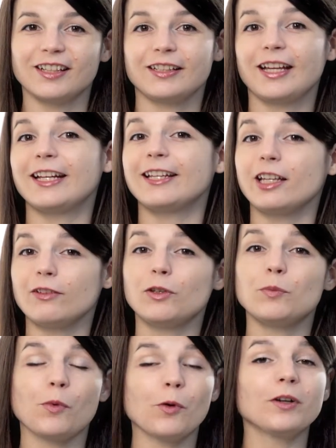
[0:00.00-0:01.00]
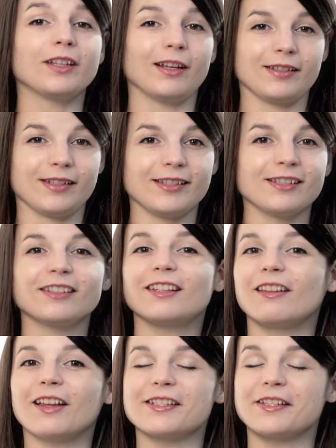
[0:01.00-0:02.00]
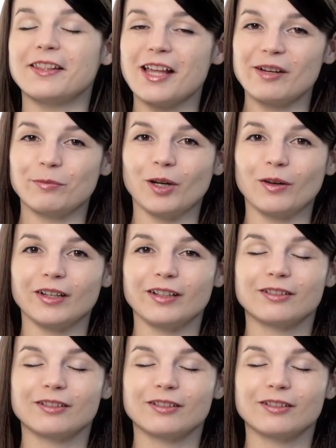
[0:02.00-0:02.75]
get even more lessons in the lesson library.